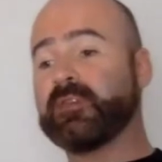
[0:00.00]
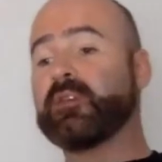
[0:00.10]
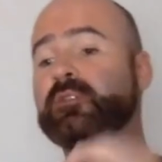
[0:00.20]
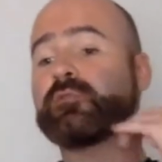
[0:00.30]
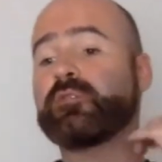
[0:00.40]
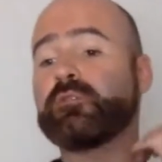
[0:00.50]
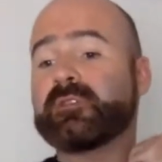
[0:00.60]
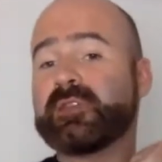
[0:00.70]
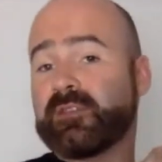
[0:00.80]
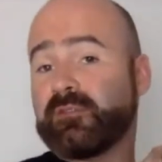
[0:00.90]
So do
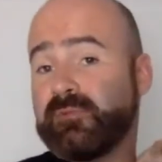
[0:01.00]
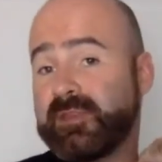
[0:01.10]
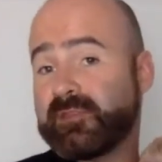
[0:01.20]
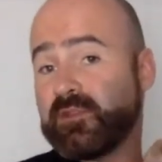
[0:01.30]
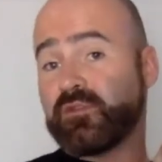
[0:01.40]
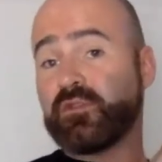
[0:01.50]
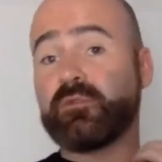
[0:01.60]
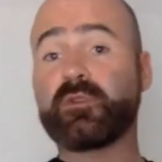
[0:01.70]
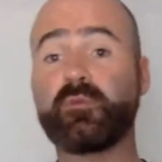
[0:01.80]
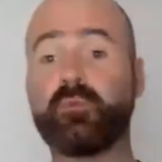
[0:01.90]
start to research
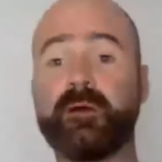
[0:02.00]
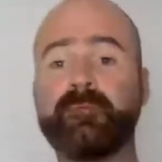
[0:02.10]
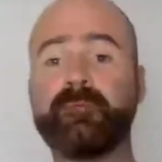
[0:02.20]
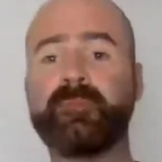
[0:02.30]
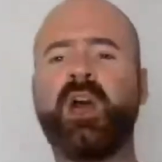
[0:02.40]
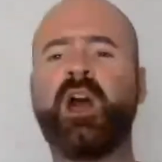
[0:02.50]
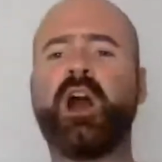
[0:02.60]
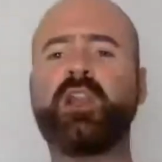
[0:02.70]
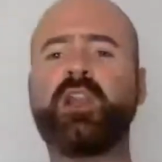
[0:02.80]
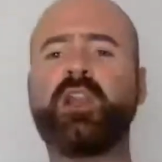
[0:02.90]
those as well.
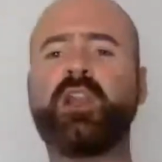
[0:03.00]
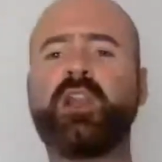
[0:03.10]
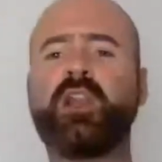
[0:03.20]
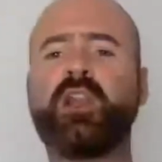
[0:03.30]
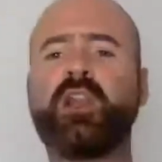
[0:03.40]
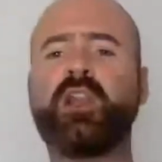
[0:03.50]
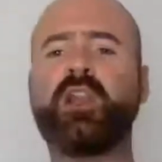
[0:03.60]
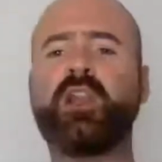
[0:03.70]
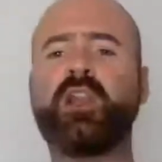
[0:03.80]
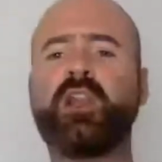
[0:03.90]
Alongside that, if you
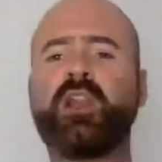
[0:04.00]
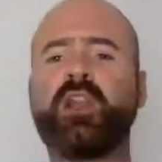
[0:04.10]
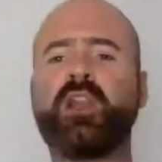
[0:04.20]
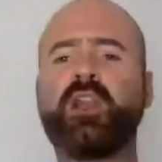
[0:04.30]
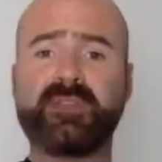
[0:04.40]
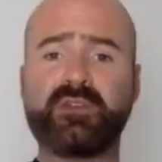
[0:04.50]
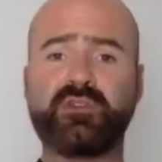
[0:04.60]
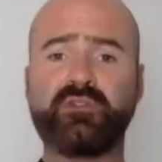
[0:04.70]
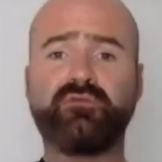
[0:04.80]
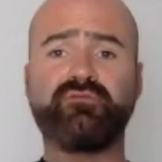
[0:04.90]
are looking for
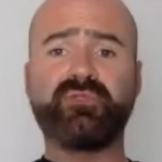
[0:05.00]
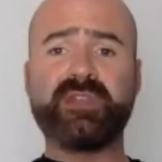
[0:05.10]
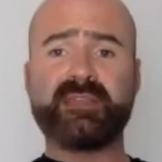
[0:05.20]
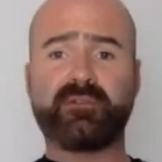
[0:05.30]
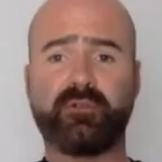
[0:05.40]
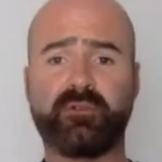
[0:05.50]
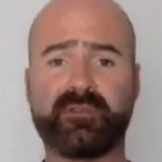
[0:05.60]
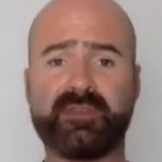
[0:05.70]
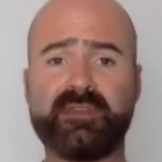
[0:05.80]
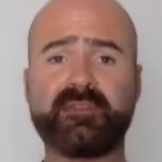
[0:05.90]
additional
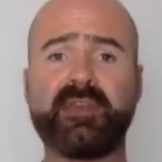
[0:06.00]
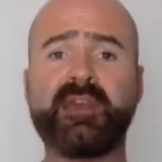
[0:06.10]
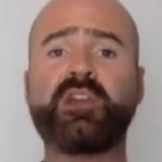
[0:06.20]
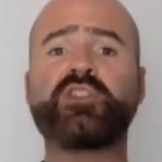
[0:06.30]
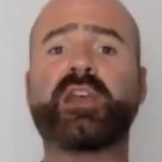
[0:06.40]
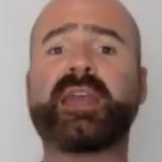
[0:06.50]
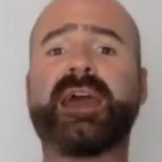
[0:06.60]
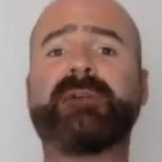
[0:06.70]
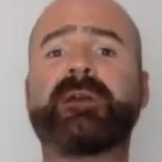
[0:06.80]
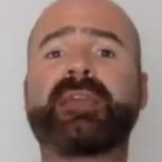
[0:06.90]
resources,
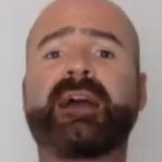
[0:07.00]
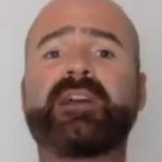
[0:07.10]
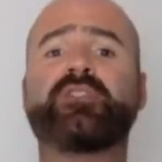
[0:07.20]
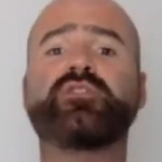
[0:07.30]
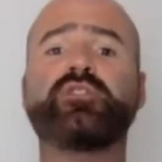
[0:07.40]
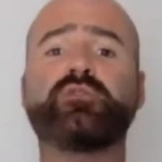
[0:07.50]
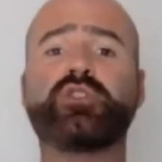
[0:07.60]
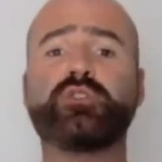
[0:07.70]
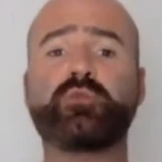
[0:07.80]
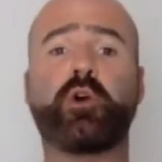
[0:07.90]
check out a guy on
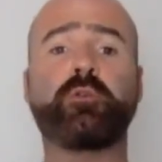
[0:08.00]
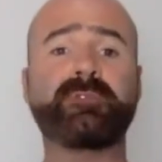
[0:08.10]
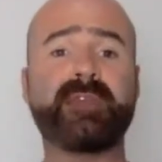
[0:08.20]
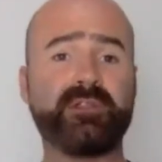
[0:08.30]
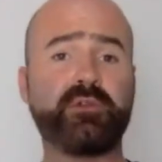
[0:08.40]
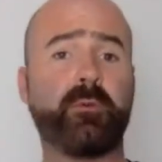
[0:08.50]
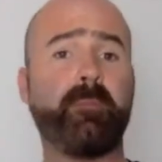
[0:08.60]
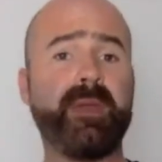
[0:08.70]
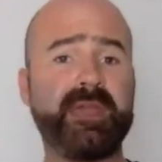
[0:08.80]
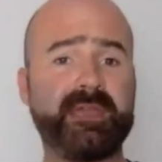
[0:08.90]
YouTube called
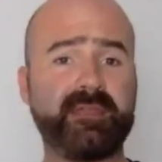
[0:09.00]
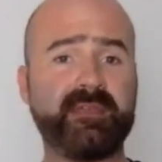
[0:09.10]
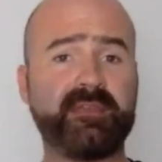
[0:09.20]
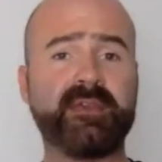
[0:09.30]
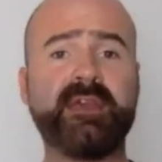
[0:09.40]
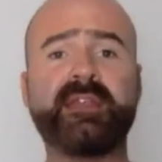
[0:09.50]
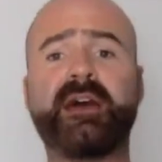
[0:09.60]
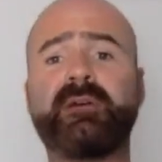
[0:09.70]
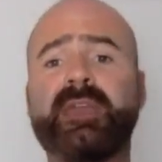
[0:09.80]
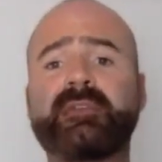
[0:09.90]
Daniel Pink.
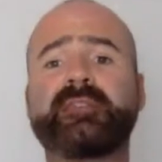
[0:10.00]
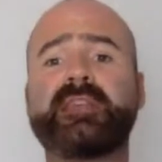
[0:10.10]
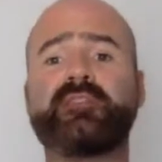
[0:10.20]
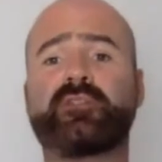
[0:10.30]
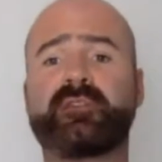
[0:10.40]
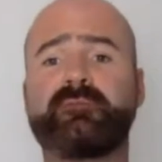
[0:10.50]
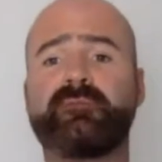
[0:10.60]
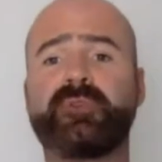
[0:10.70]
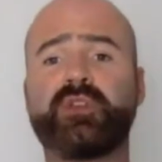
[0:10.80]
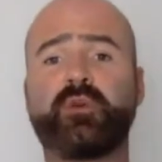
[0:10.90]
Now, here's an
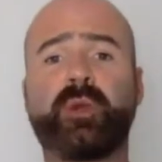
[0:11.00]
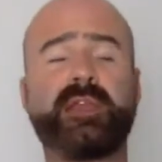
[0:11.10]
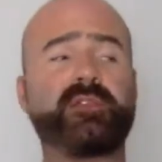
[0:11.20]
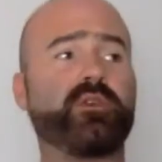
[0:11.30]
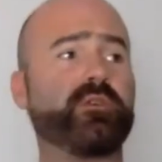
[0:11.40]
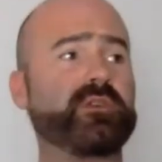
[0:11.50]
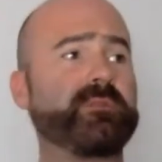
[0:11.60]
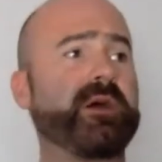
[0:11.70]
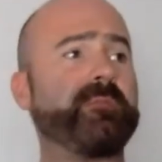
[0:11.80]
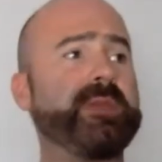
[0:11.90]
interesting video where he
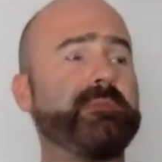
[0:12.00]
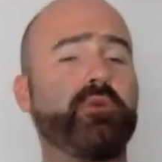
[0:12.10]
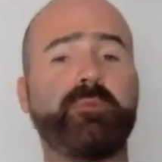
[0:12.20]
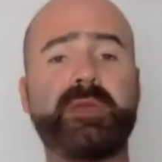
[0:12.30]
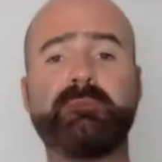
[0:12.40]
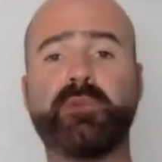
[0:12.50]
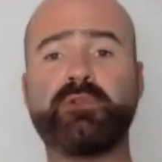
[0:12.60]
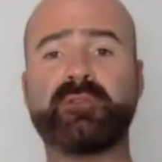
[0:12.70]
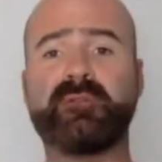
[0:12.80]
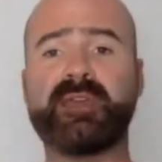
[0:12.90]
talks about people being
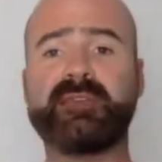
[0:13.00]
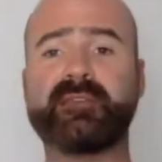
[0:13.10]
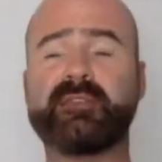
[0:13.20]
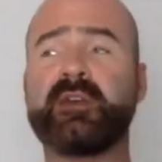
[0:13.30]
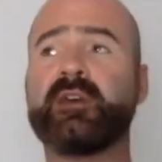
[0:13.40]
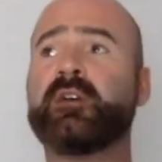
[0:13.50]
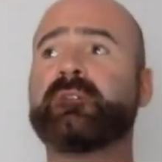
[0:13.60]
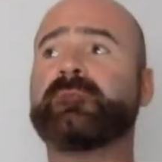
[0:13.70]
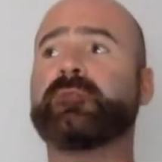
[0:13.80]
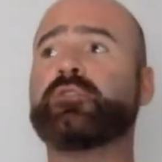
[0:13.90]
motivated
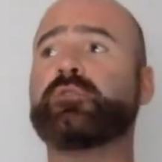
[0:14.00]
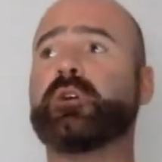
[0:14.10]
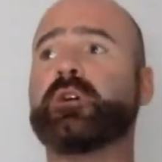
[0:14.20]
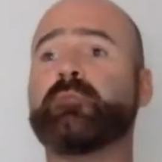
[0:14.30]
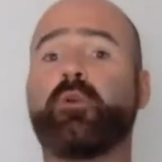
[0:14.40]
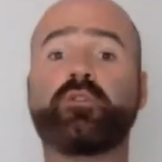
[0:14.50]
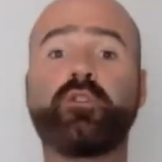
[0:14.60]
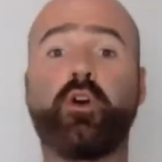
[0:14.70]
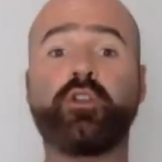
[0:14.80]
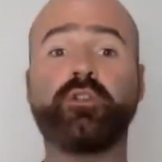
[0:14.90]
through
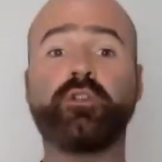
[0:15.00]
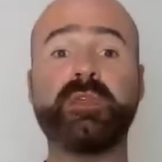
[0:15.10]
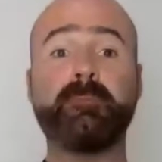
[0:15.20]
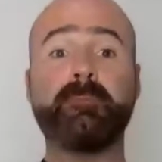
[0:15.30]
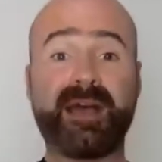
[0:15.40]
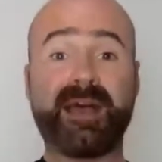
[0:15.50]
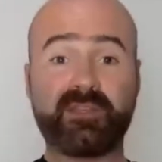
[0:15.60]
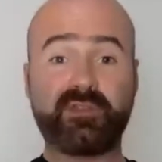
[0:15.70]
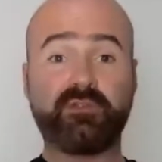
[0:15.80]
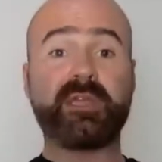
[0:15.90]
autonomy,
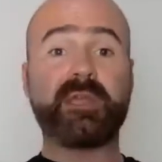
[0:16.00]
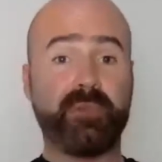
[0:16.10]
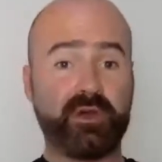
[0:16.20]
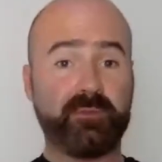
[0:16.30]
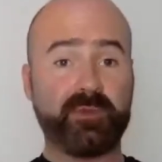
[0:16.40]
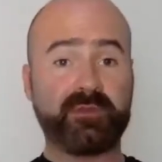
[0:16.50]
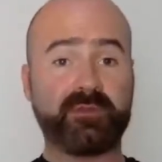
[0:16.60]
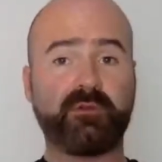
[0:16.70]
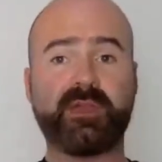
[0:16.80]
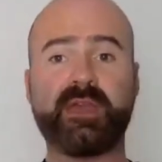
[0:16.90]
mastery, and
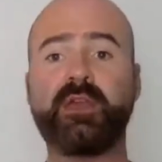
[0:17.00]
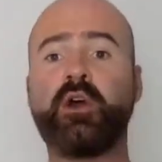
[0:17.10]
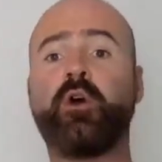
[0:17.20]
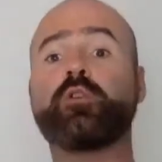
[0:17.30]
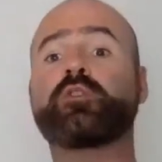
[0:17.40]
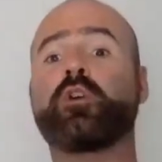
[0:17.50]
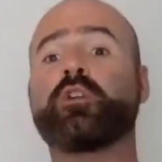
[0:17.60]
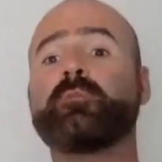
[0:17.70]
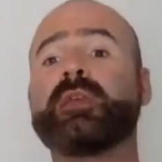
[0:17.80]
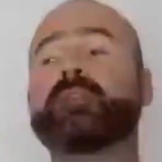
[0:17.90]
purpose, okay?
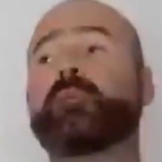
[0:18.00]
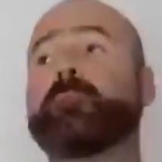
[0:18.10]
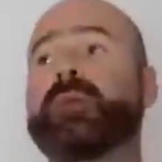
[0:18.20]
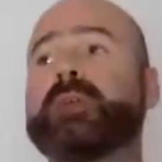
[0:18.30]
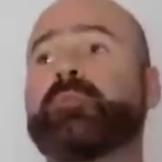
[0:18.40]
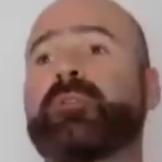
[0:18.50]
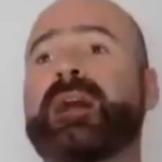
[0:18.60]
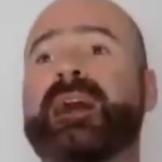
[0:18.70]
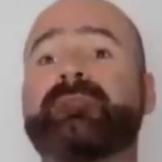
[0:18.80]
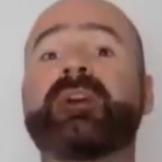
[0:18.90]
Autonomy is when
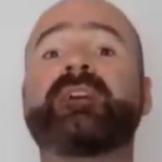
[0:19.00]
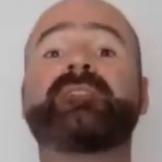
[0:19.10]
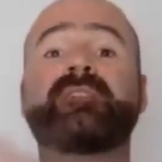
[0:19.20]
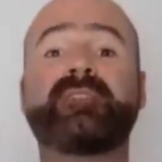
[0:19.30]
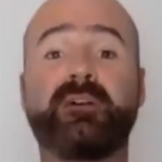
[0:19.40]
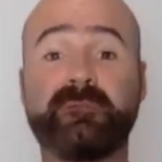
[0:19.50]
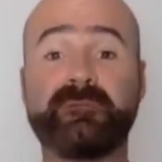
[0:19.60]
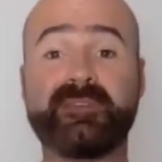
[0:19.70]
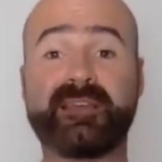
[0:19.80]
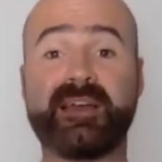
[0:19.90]
people have the
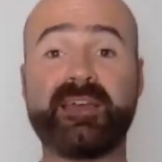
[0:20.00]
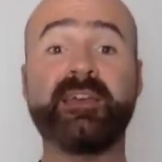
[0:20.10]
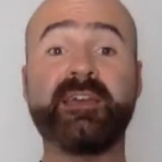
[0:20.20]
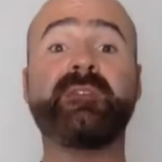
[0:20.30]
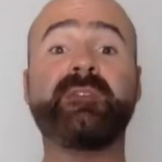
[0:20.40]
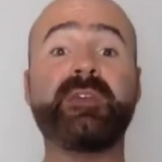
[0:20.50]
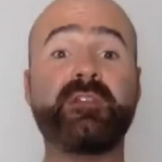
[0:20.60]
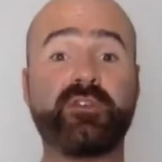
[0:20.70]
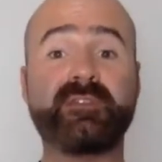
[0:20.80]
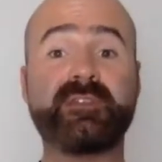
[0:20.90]
self-desire, the
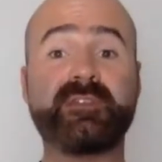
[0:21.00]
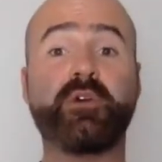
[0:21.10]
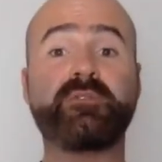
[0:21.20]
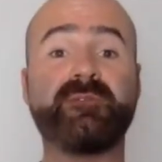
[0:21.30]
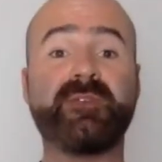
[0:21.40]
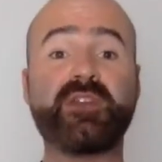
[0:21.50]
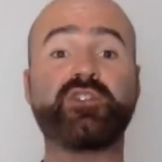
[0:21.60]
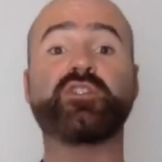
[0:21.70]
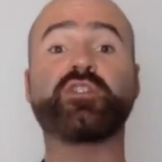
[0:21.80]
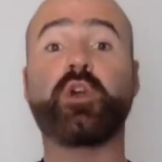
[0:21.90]
intrinsic
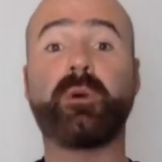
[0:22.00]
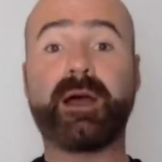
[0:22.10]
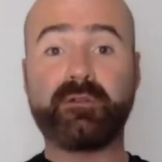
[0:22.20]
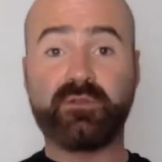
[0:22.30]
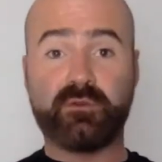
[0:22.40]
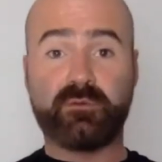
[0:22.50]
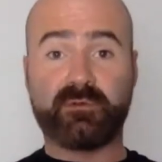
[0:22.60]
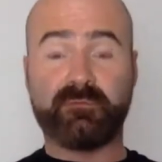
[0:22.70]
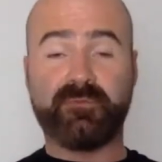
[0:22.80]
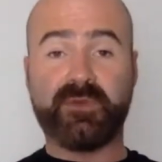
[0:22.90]
motivation to go out and do
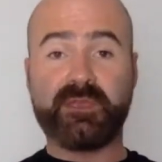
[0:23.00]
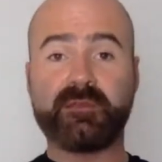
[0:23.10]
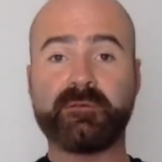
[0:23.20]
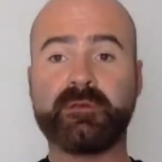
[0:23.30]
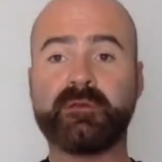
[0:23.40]
something.